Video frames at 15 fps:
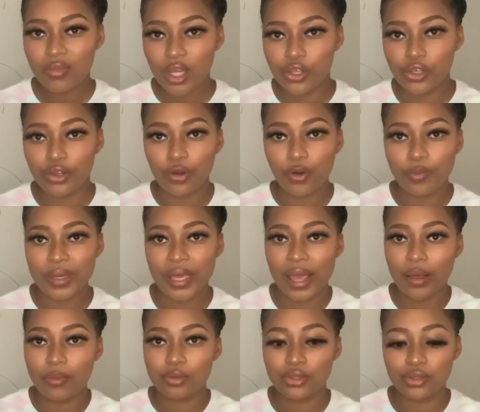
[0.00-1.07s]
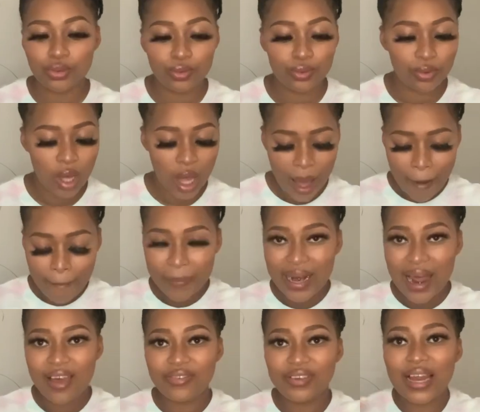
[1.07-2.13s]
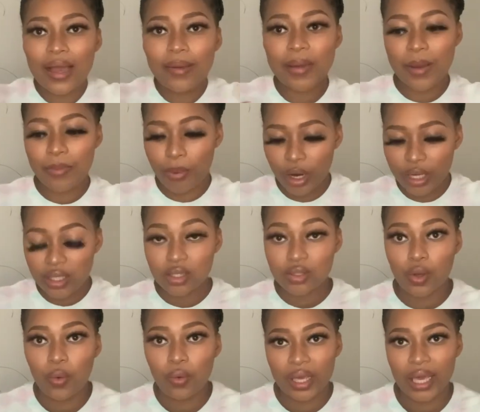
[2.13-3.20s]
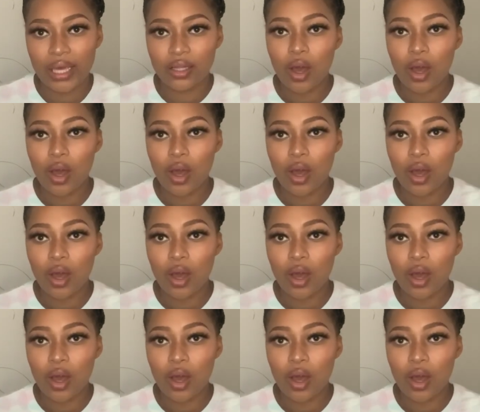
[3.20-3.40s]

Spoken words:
you know, be able to, but I feel like my body is okay.